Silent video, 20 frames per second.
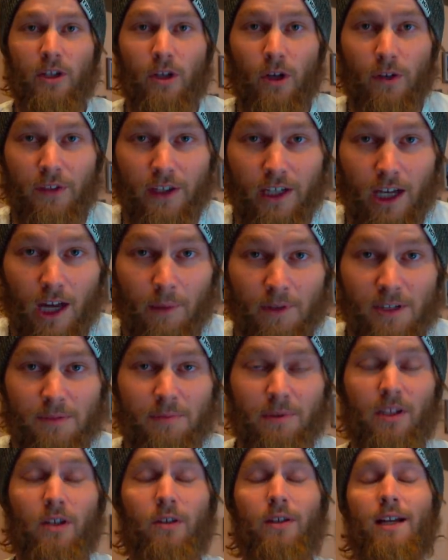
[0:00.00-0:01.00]
know in the comments
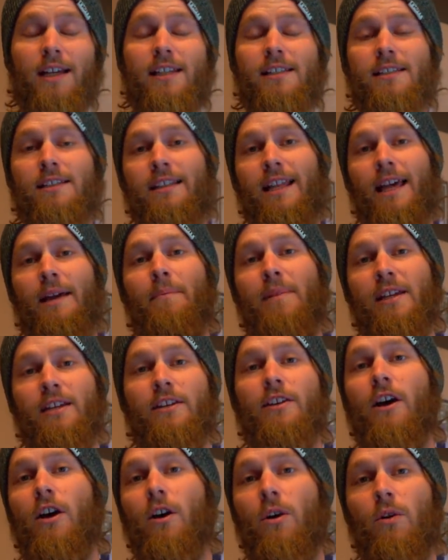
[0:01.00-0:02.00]
below, guys. Let me
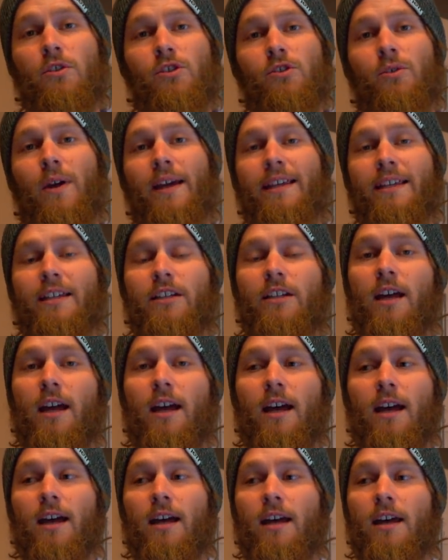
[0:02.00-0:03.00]
know so I can
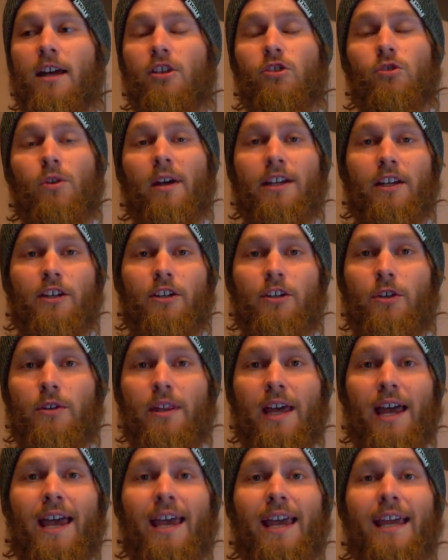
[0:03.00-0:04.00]
do
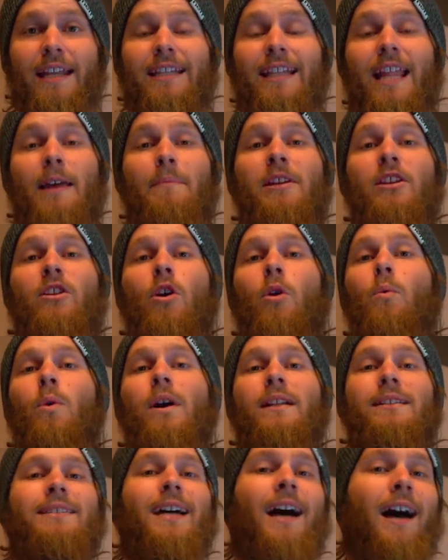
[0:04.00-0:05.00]
that, and let me know
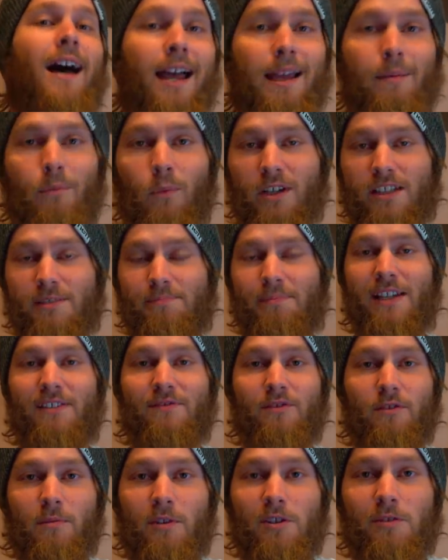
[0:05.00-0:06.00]
what time works
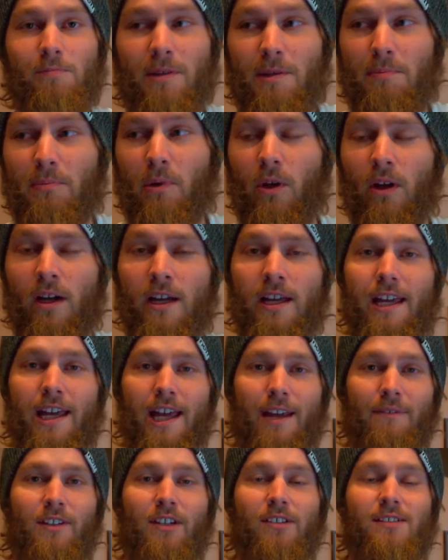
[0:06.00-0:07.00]
best for most people.
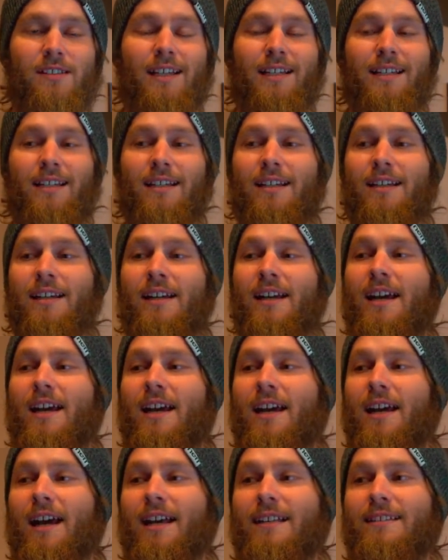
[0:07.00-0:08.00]
If there's like a
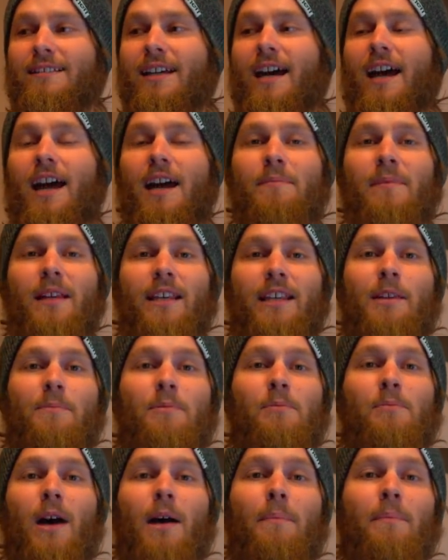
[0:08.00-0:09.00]
time that
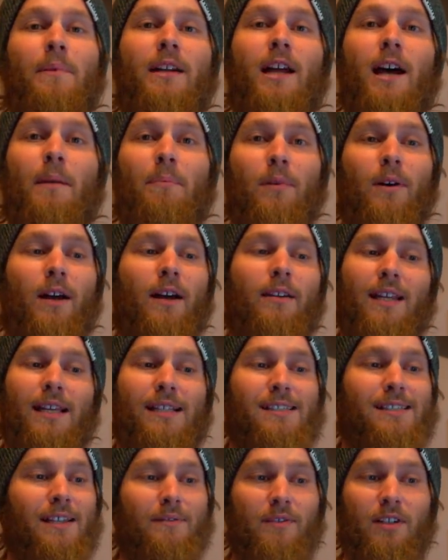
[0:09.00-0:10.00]
keeps popping up around
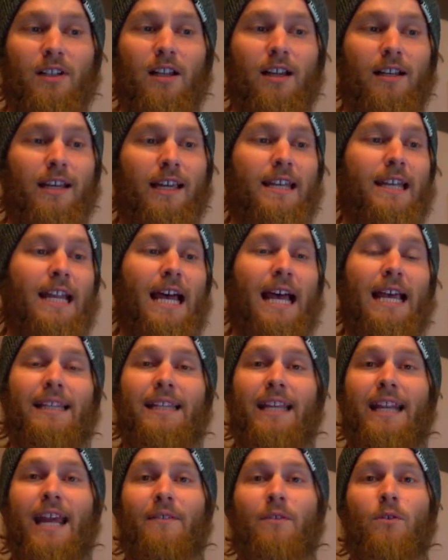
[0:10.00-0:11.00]
like 7 o'clock at night
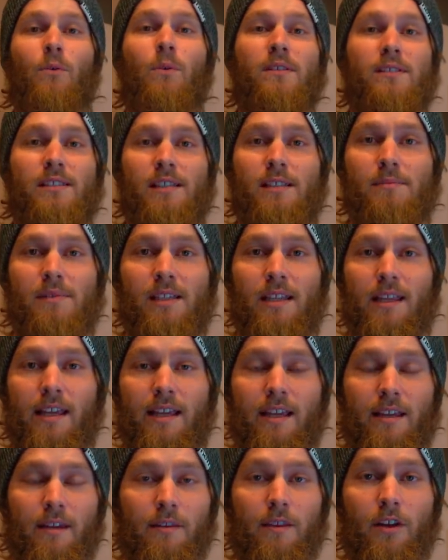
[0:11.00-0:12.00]
that everyone seems that
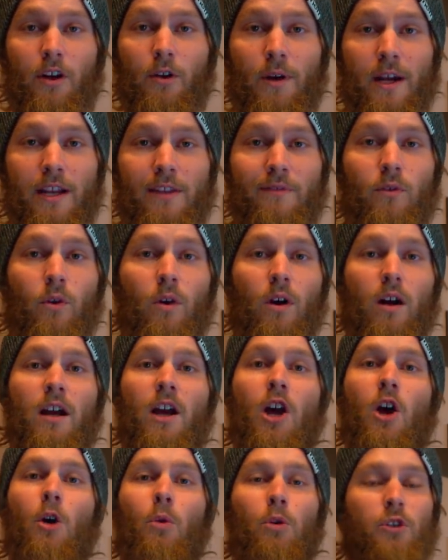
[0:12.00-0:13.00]
they're ready for,
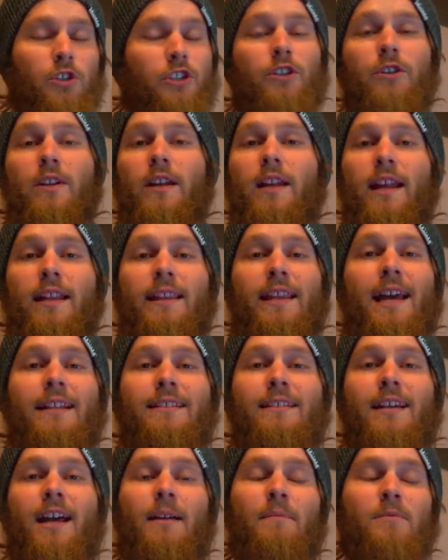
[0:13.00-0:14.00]
we'll shoot it at
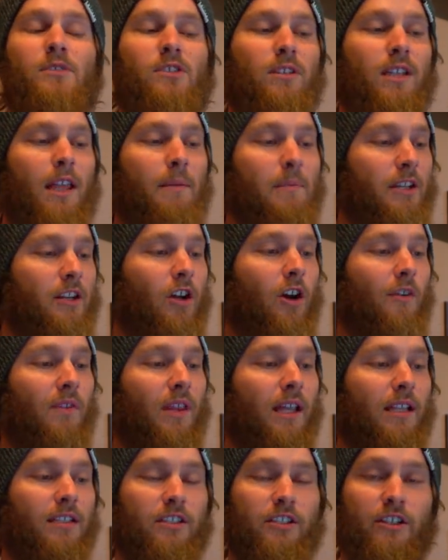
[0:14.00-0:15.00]
that time. So let me know if
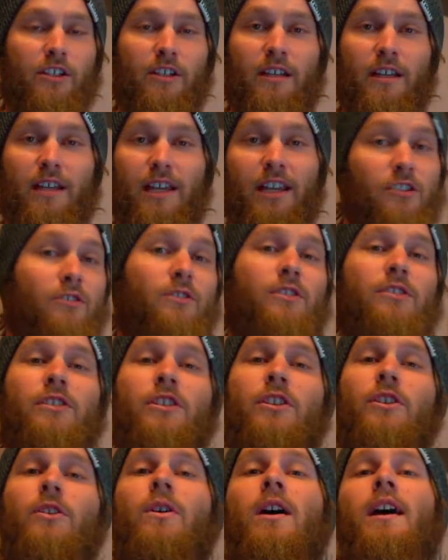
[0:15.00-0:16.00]
that interests
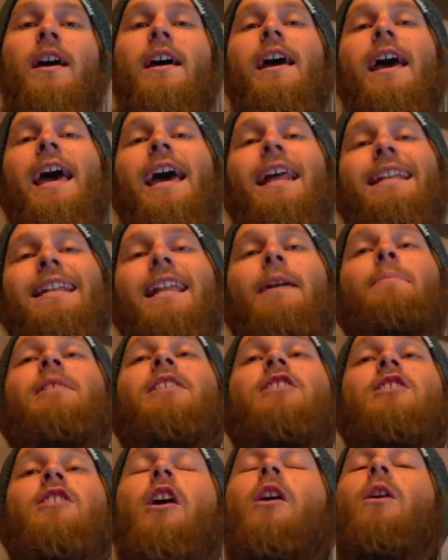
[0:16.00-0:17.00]
you, and let me
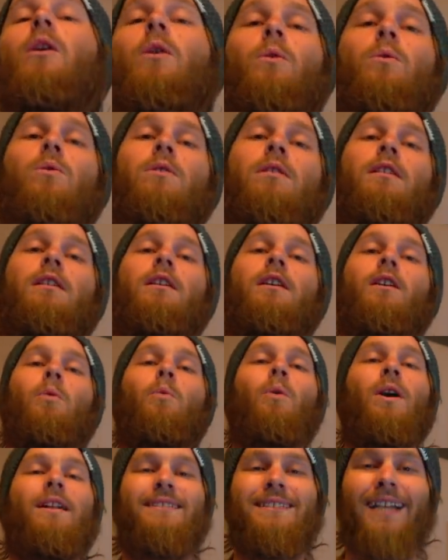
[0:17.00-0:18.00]
know
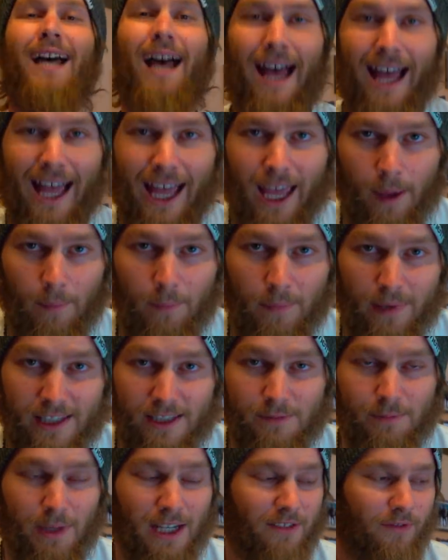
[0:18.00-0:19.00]
what time
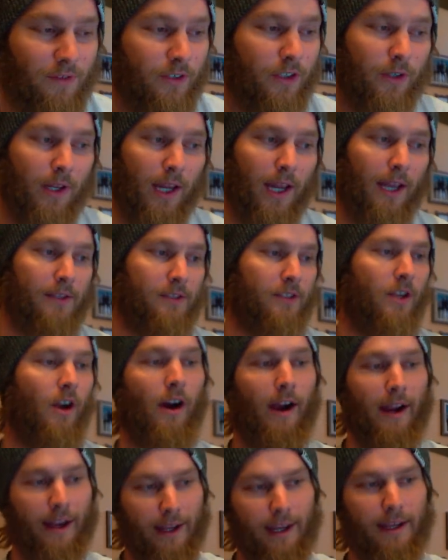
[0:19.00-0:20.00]
is best for you guys. All
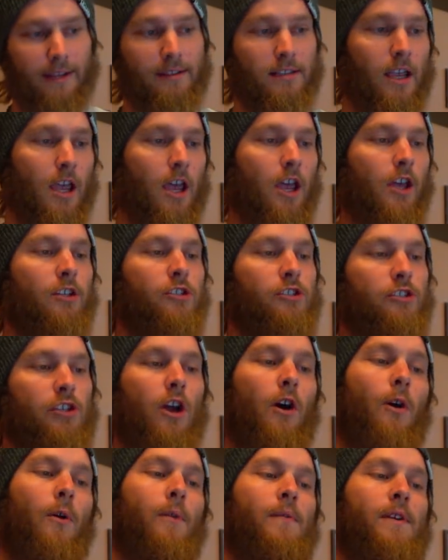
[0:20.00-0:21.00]
right, guys?
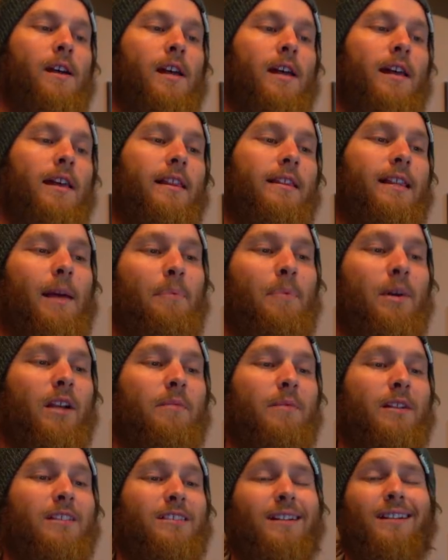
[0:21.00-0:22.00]
So that
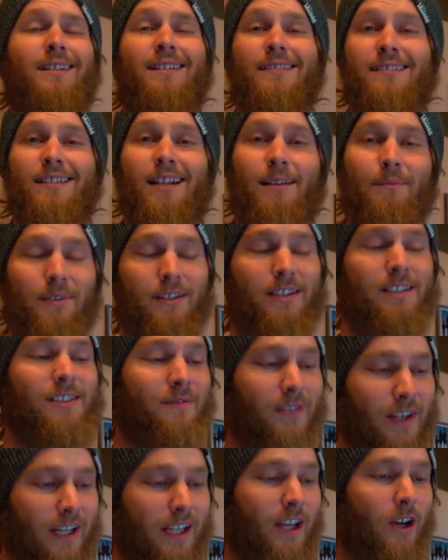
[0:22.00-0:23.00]
pretty much clears it up for this
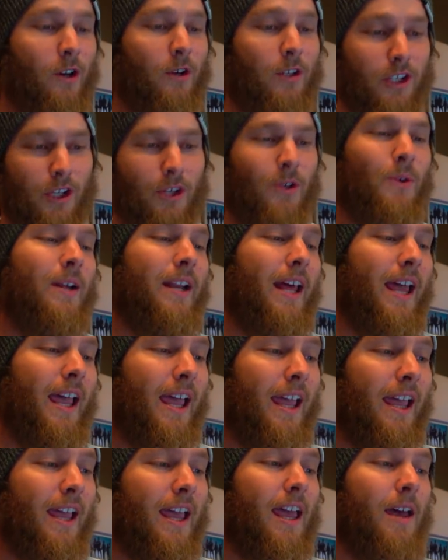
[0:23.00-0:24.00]
video,
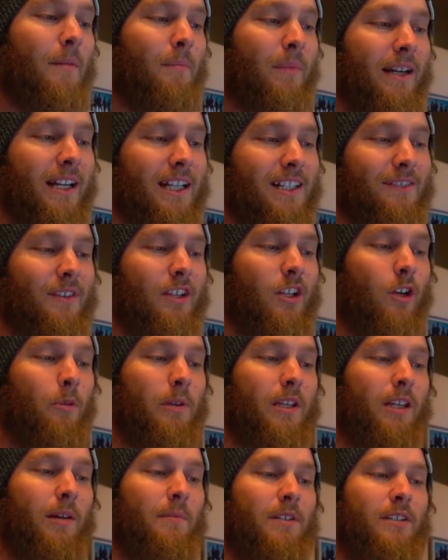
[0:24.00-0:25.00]
Q&A. My next video will
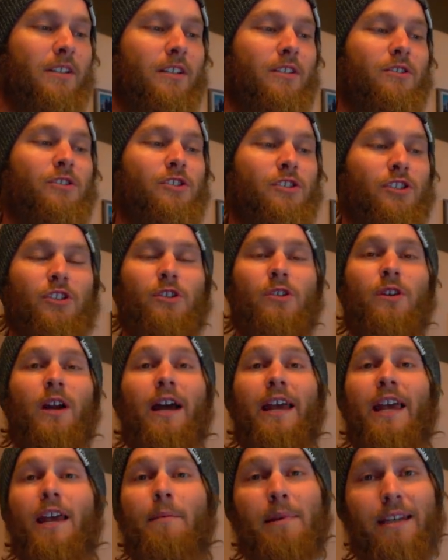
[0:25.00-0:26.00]
be coming to you soon.
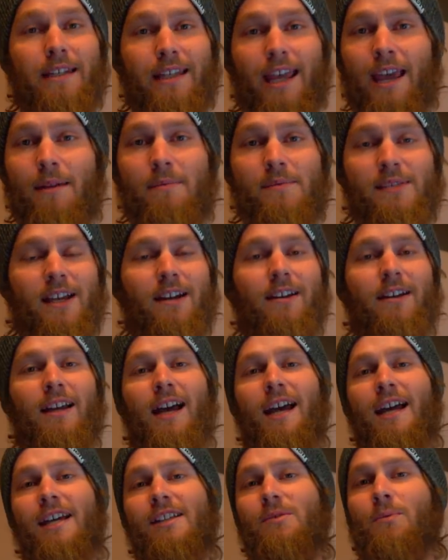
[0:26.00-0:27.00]
I am in games now,
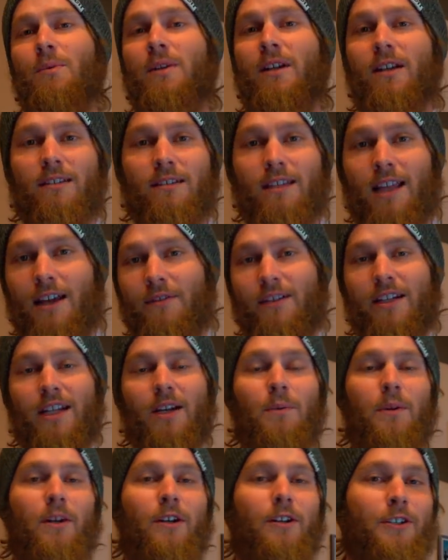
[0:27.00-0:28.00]
guys. We're loving
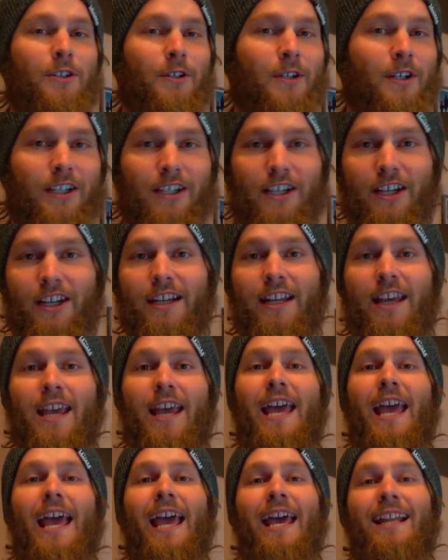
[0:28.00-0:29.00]
it. We're doing good.
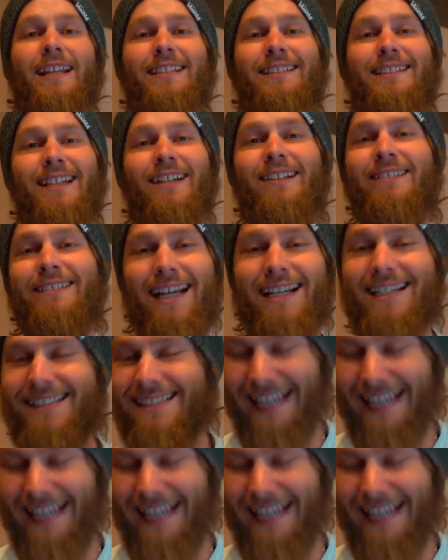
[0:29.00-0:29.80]
And until next